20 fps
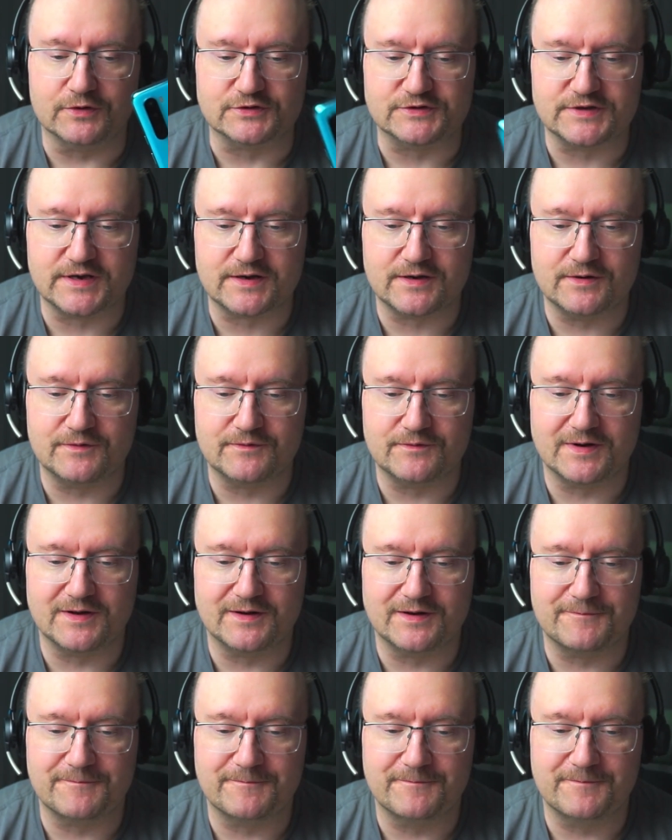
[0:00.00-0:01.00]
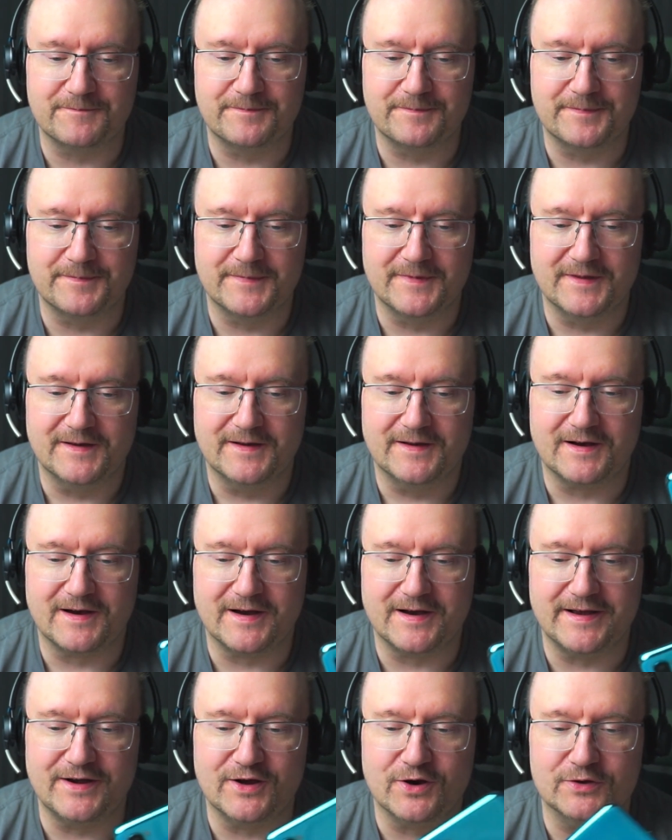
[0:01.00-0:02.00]
second one,
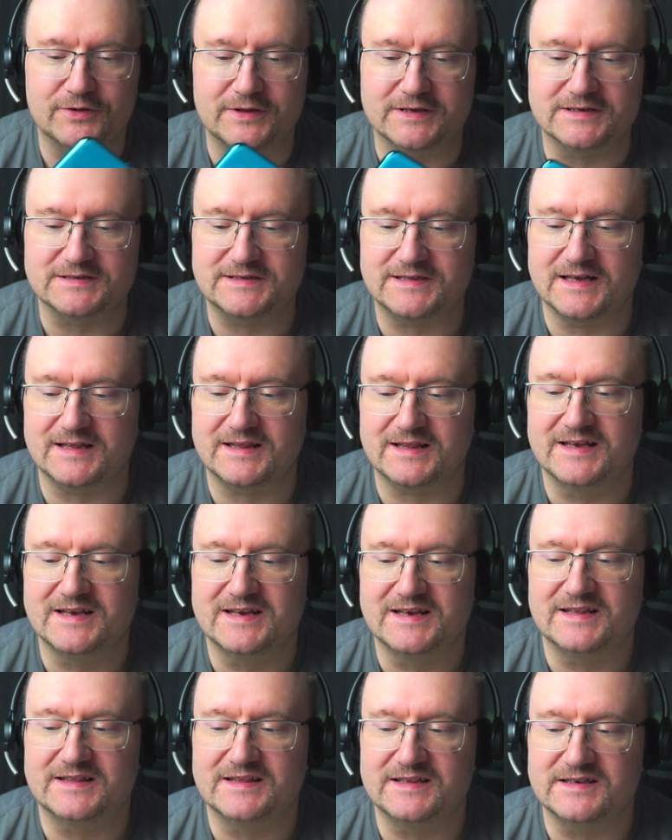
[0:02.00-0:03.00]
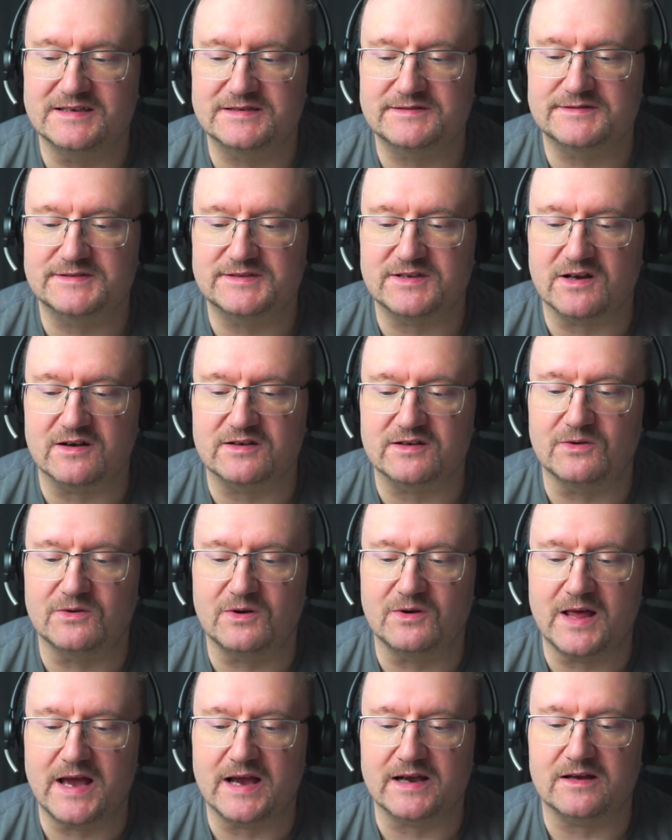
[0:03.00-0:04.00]
I noticed that this starts to
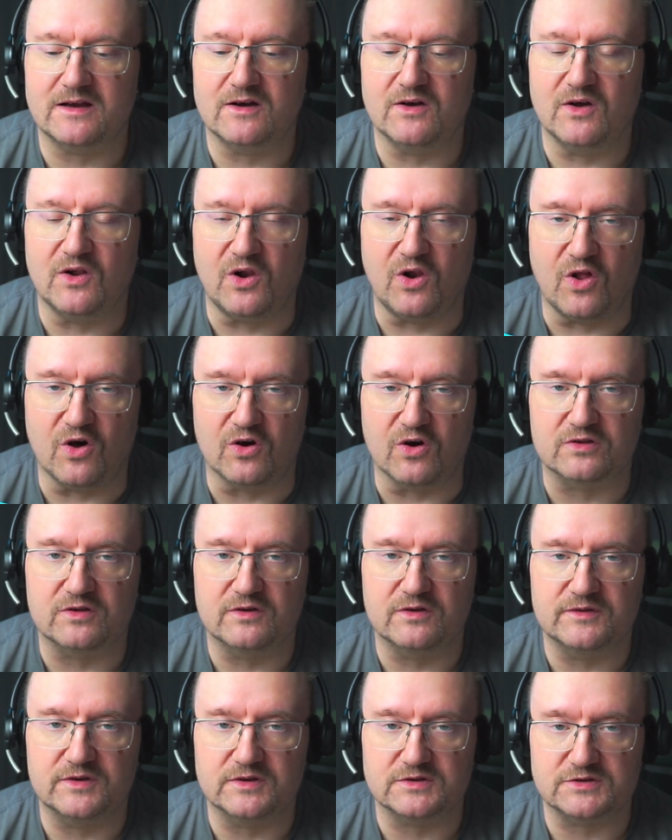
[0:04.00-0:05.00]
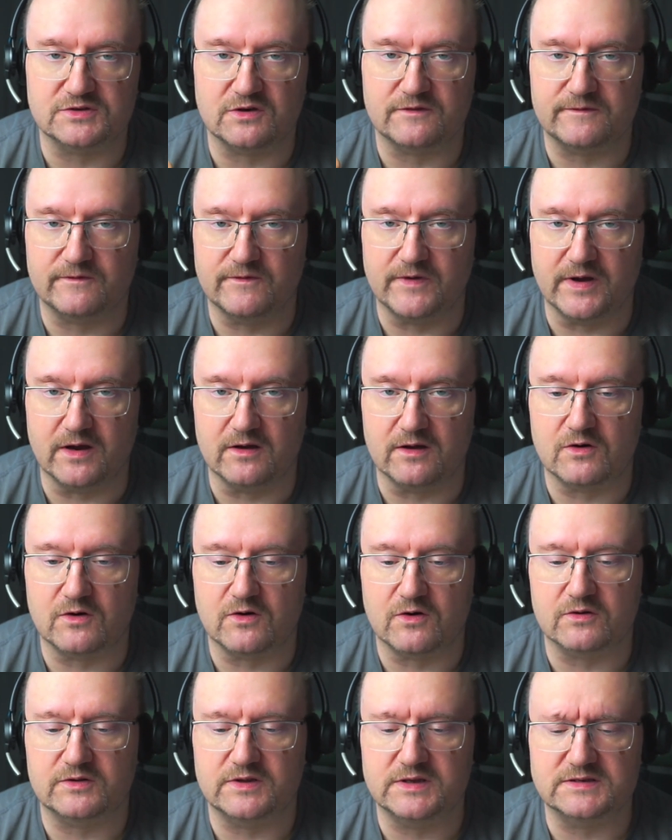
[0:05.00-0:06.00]
lag a lot. The software,
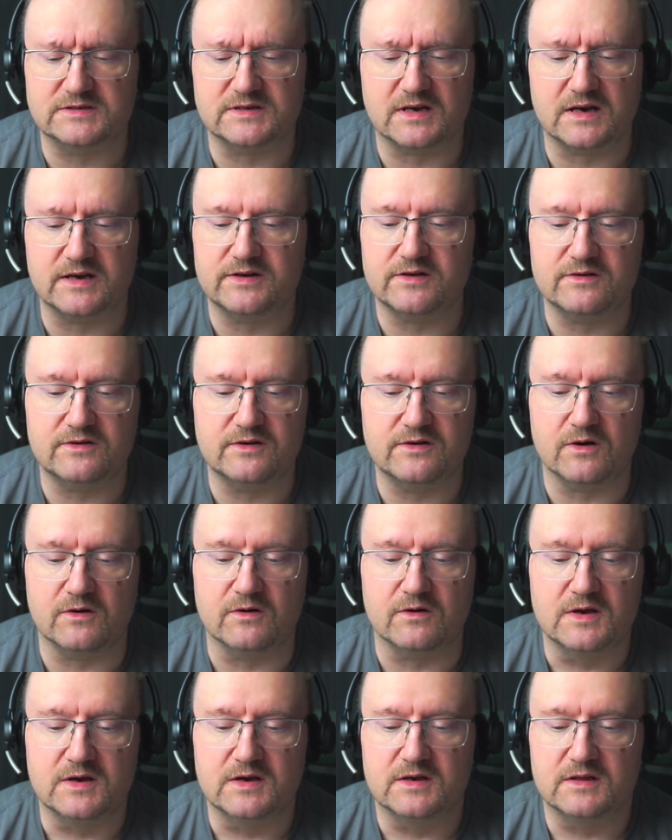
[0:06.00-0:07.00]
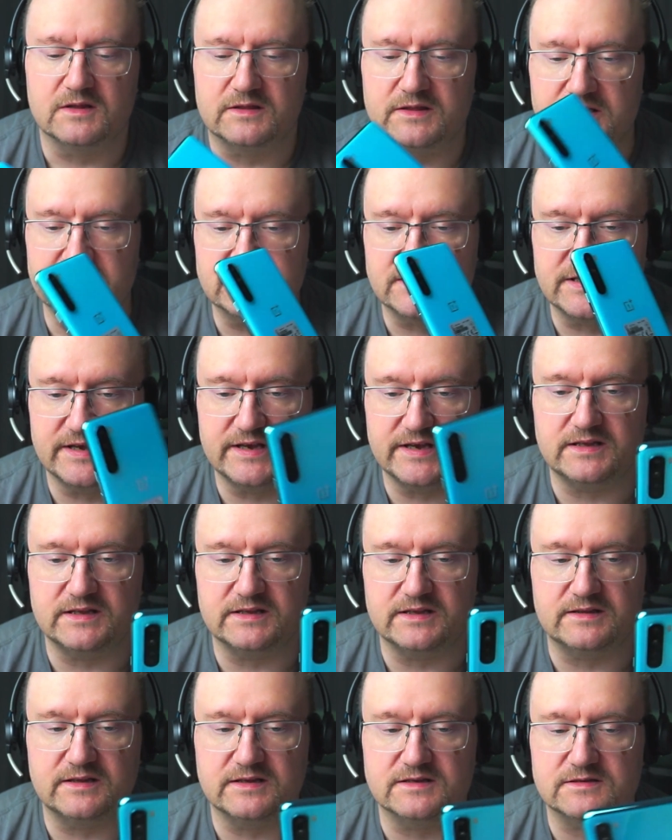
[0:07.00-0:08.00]
or this, I don't know, this
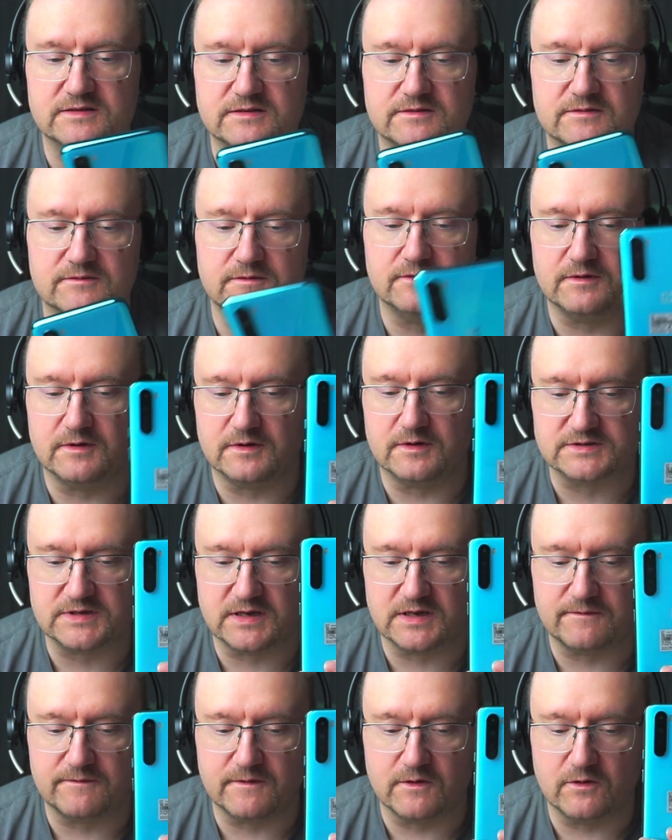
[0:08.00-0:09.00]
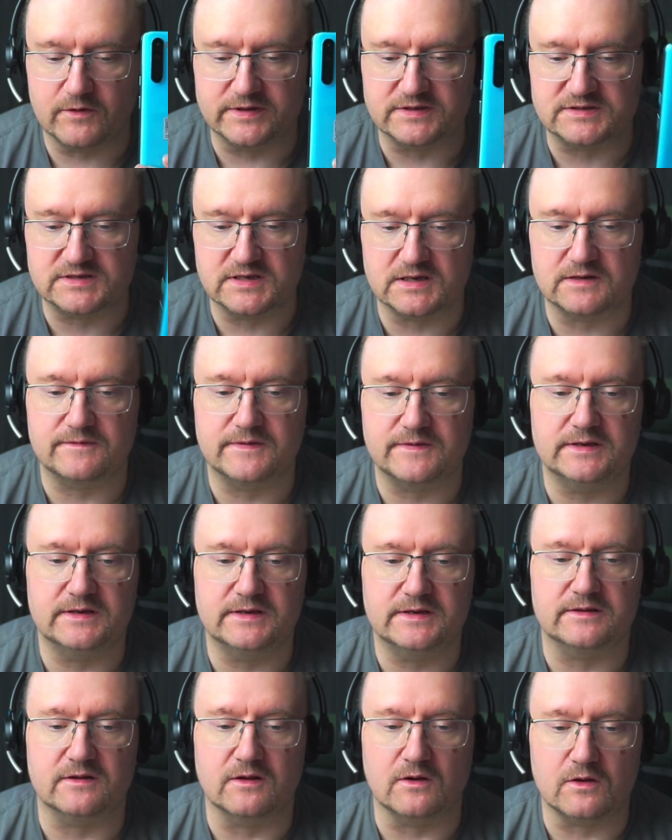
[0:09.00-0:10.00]
cell phone itself
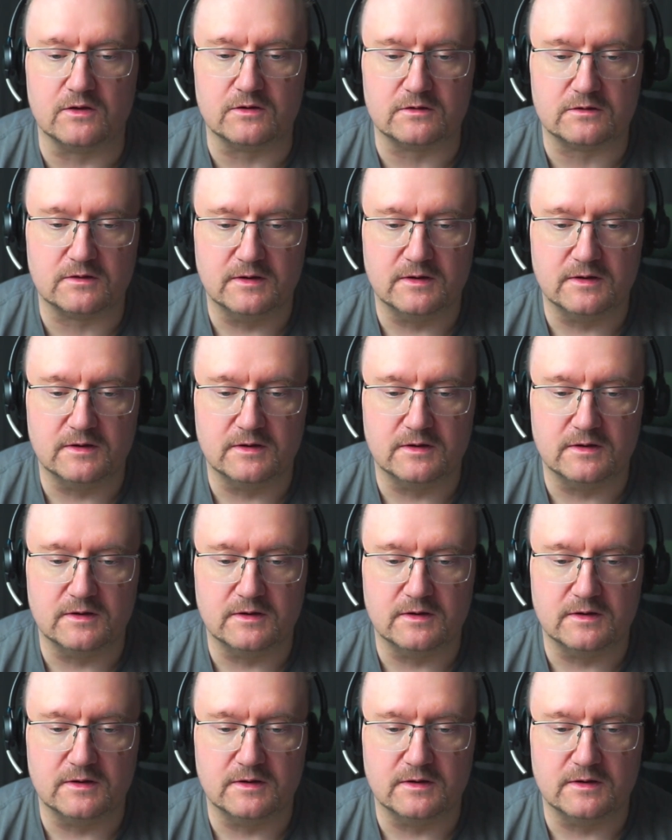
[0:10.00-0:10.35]
heated a lot,